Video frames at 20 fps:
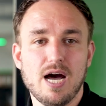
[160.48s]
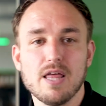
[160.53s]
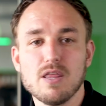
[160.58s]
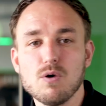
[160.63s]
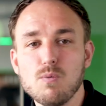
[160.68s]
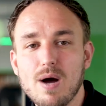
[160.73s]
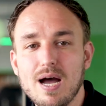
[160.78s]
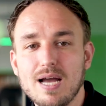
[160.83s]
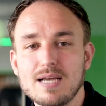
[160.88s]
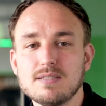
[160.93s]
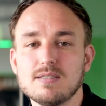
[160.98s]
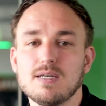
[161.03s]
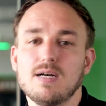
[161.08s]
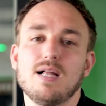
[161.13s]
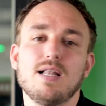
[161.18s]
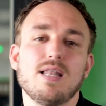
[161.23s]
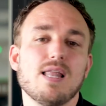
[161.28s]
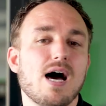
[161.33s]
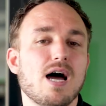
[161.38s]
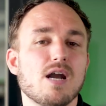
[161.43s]
Otherwise, an
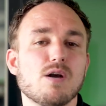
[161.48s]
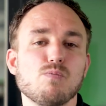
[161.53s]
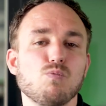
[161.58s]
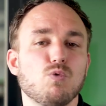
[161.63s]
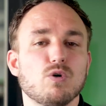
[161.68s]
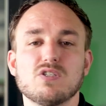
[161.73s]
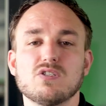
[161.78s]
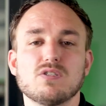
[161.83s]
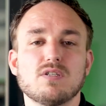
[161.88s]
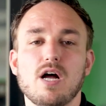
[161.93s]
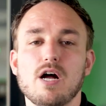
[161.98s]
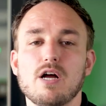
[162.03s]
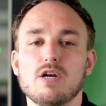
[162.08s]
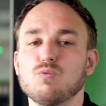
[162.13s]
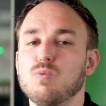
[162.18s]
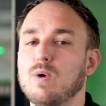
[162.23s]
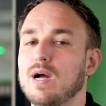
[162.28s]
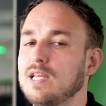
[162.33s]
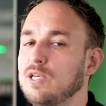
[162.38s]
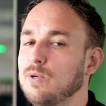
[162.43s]
alarm would
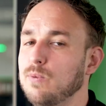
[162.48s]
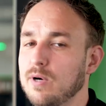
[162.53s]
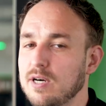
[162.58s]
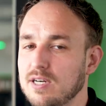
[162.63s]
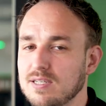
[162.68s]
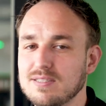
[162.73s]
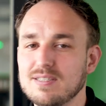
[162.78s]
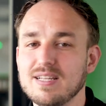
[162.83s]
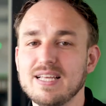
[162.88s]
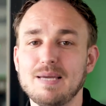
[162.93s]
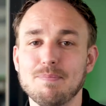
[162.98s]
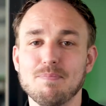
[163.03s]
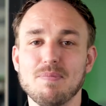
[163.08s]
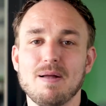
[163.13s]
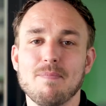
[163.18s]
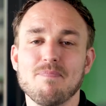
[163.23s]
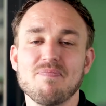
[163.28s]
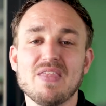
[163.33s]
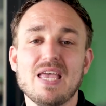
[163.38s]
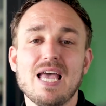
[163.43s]
start while you were asleep.
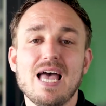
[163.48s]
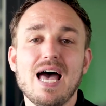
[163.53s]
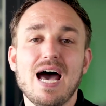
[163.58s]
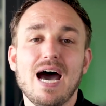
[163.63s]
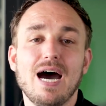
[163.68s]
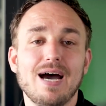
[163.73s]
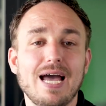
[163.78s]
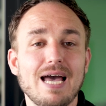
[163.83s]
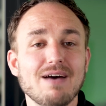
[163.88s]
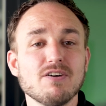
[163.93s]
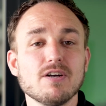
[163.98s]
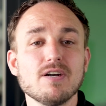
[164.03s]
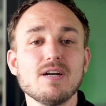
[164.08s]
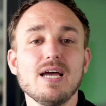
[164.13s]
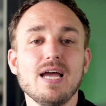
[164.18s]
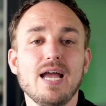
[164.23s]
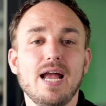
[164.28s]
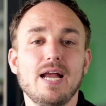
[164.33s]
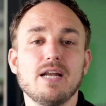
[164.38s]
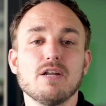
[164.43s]

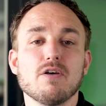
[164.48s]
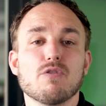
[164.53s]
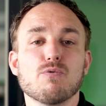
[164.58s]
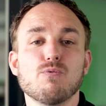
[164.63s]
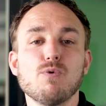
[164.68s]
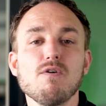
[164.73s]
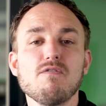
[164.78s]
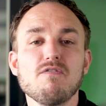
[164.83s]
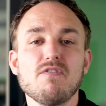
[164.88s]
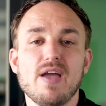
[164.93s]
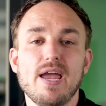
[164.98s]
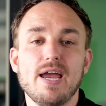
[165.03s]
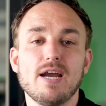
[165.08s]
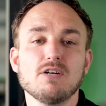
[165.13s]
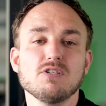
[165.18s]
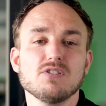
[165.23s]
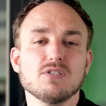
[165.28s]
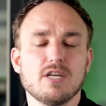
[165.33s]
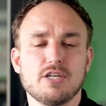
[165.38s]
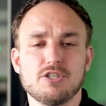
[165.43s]
However, in a
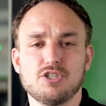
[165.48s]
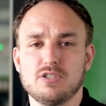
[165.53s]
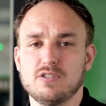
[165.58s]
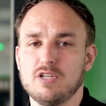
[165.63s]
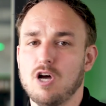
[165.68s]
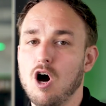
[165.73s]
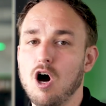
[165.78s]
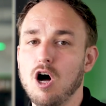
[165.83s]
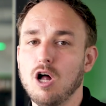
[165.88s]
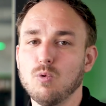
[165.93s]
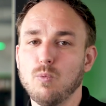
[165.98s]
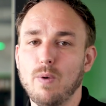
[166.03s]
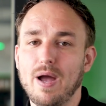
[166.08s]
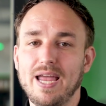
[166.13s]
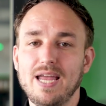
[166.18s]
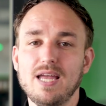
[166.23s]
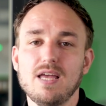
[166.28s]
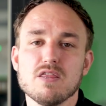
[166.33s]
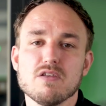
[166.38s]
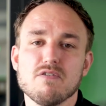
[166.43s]
thoroughfare, such as a
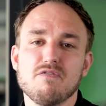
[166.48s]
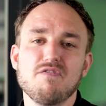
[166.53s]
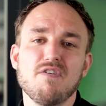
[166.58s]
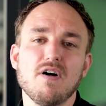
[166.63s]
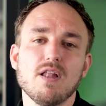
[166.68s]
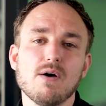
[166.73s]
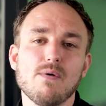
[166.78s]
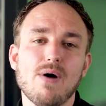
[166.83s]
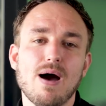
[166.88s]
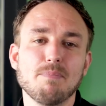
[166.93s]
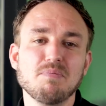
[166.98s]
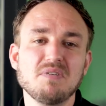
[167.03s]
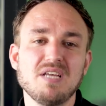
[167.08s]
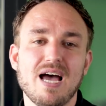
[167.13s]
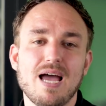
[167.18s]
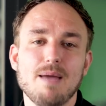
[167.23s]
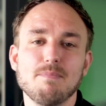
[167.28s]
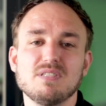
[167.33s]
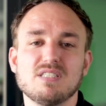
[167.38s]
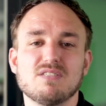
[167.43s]
hallway, the follow-up
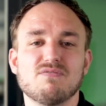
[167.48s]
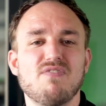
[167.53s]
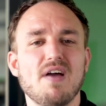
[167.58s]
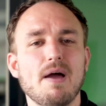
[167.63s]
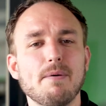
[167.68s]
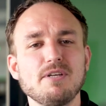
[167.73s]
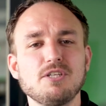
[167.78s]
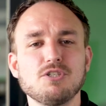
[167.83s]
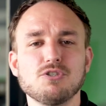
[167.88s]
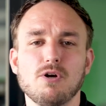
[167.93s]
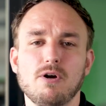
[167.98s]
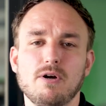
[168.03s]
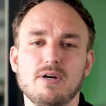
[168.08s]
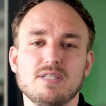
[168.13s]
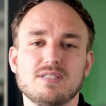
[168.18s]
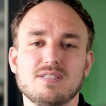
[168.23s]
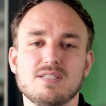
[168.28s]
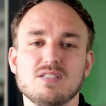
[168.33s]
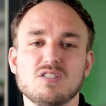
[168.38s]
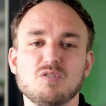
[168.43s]
time is very
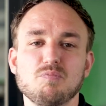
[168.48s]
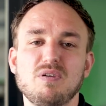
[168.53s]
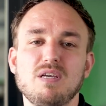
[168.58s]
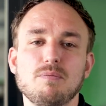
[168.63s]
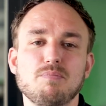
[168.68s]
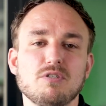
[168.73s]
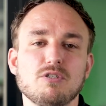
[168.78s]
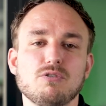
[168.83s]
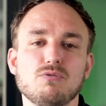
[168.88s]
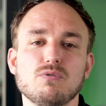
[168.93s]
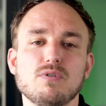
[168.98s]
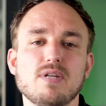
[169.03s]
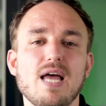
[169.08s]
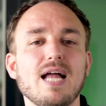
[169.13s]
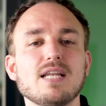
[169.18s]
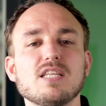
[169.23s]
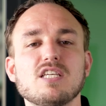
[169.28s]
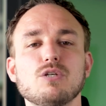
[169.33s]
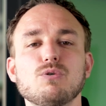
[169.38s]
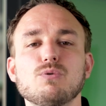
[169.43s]
short since people do
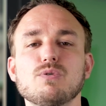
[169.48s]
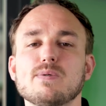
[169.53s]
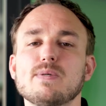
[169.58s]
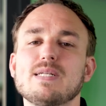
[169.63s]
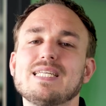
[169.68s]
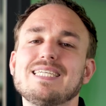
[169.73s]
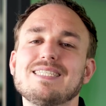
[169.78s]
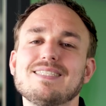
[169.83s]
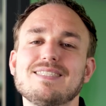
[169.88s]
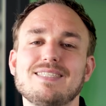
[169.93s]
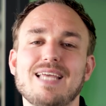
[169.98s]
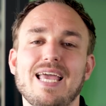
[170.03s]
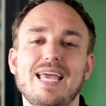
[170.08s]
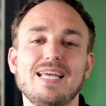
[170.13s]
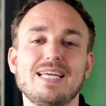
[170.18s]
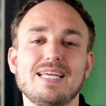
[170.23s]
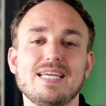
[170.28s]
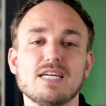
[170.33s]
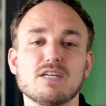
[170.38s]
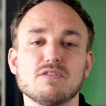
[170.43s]
not usually
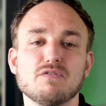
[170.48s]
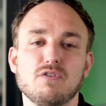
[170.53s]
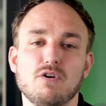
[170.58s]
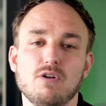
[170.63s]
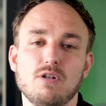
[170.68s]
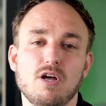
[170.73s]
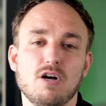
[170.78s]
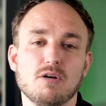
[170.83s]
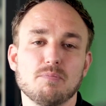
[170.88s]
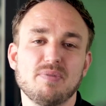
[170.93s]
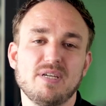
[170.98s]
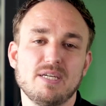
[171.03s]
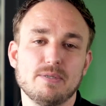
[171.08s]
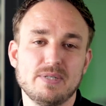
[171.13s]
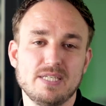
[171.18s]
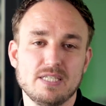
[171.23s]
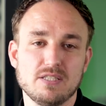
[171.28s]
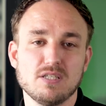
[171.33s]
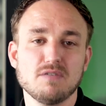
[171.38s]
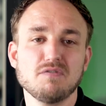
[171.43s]
stay here for long periods